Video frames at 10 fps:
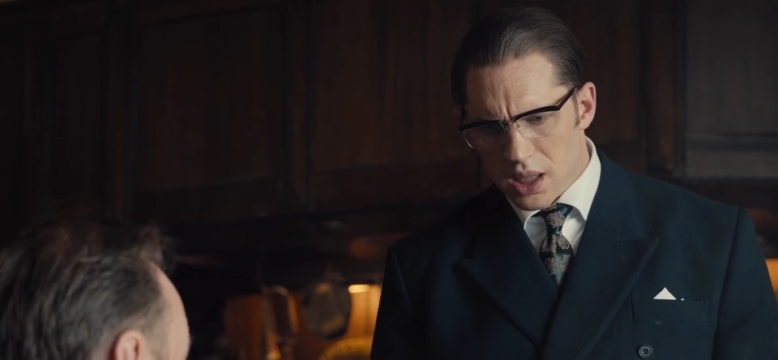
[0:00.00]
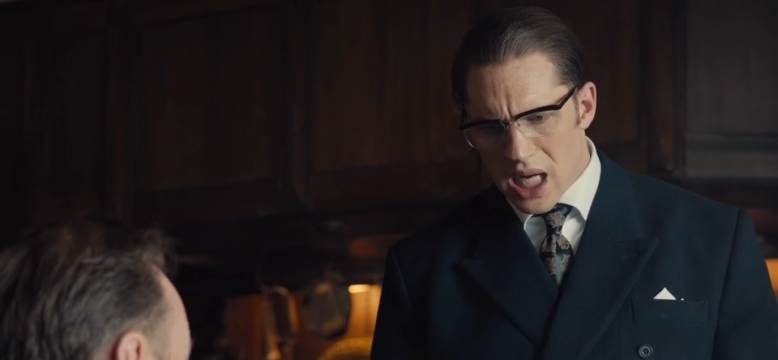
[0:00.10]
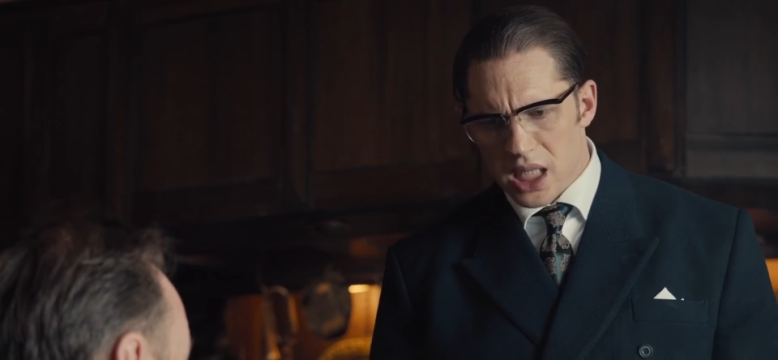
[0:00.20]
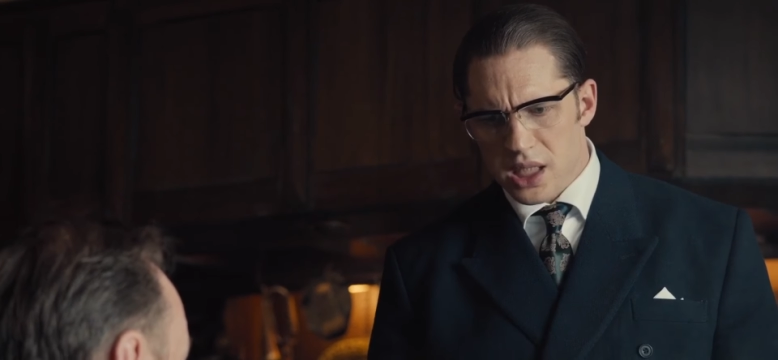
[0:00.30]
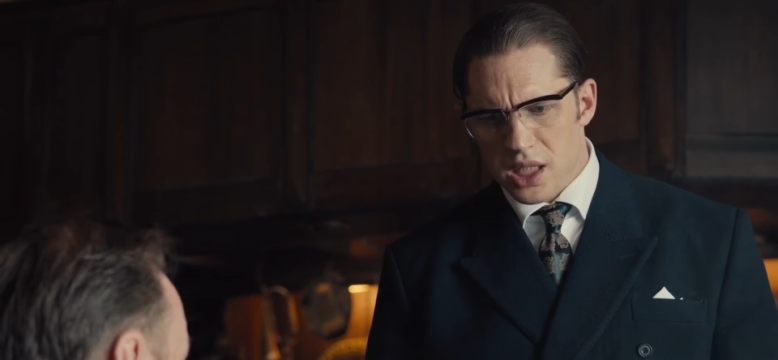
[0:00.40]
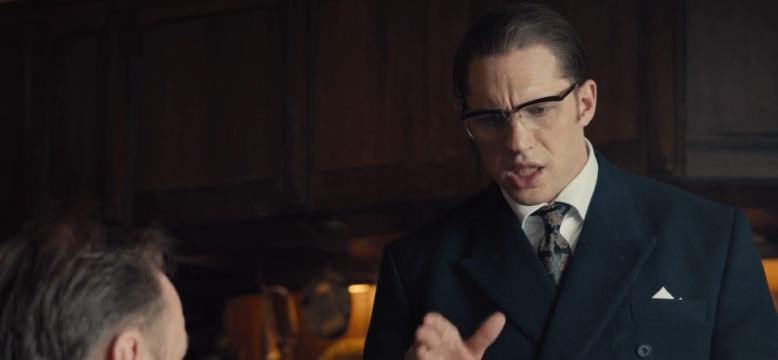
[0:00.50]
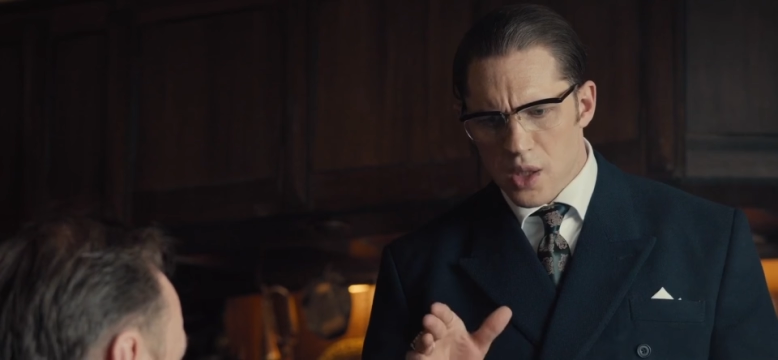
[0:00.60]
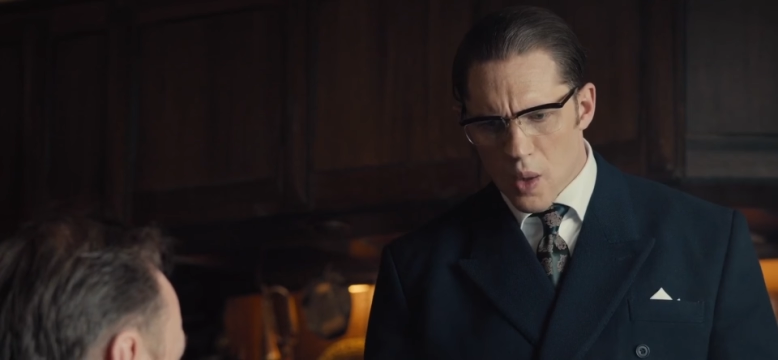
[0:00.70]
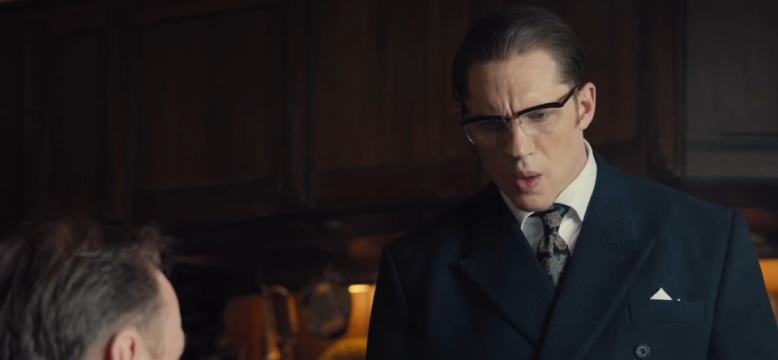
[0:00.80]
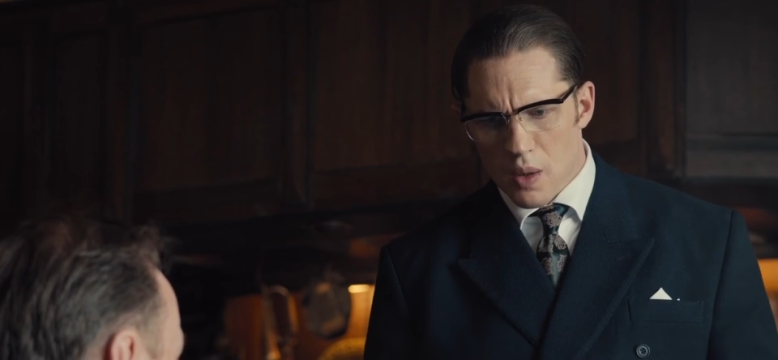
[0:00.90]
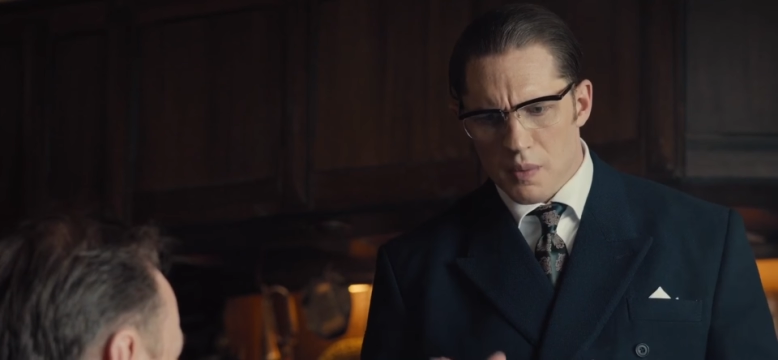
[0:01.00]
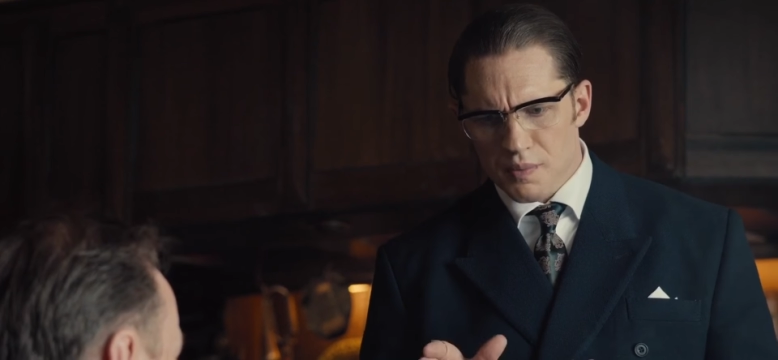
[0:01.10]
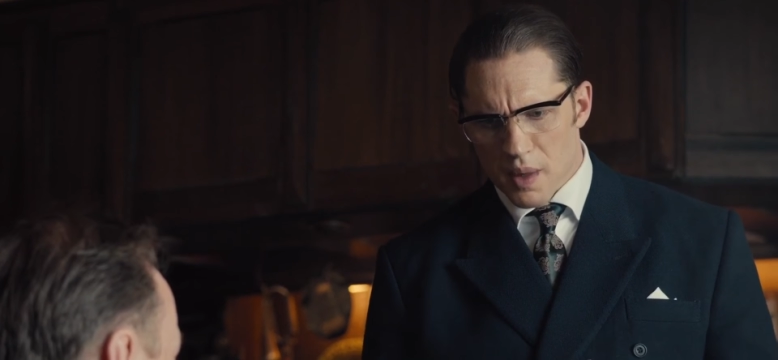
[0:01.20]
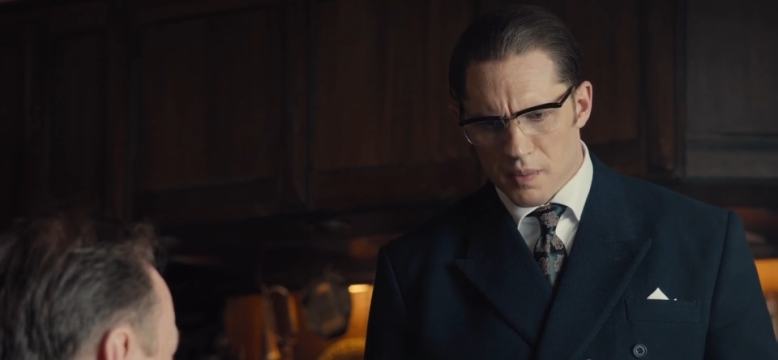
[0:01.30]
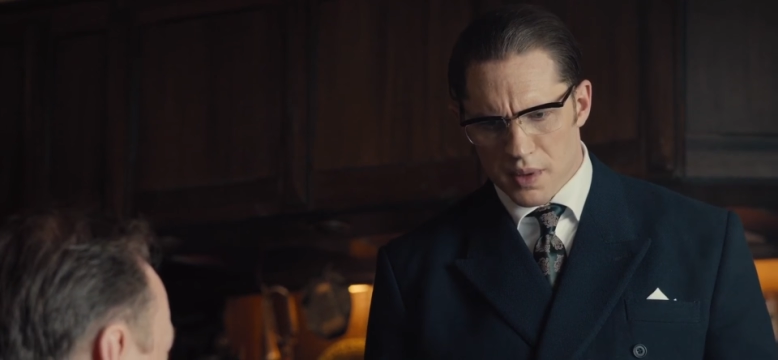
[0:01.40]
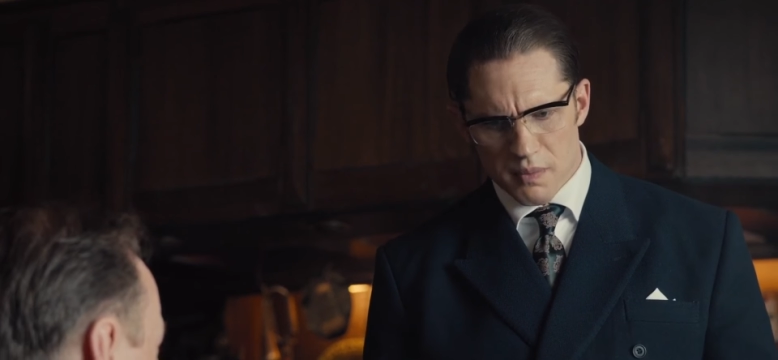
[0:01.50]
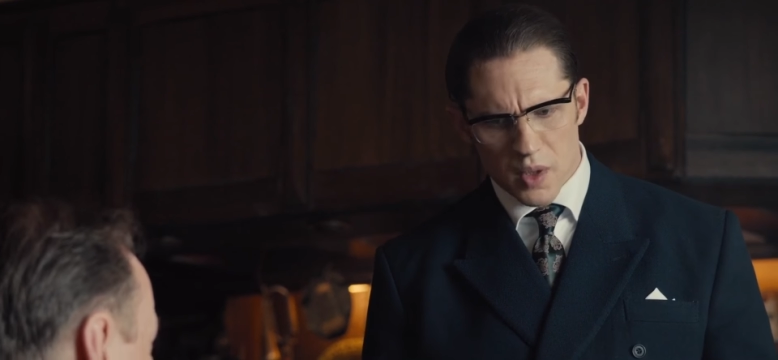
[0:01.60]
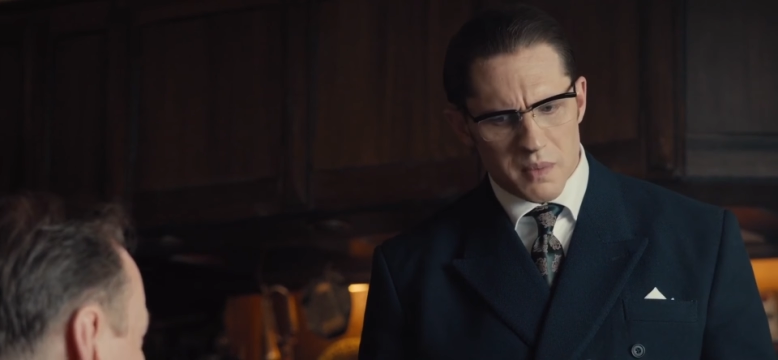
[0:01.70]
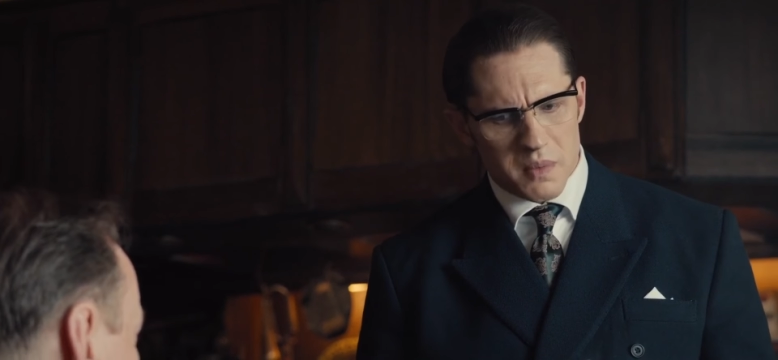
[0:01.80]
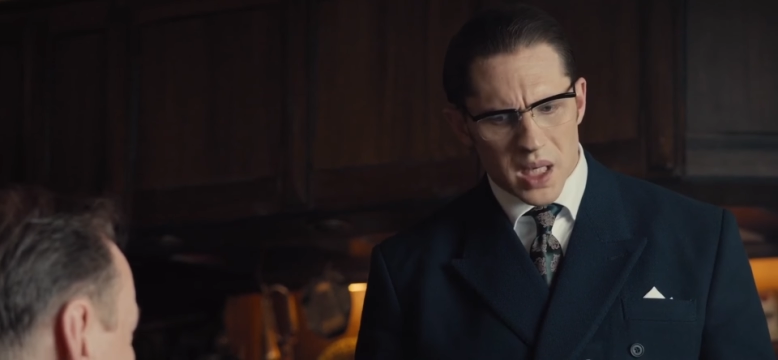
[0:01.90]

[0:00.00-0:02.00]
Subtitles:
That's your problem, not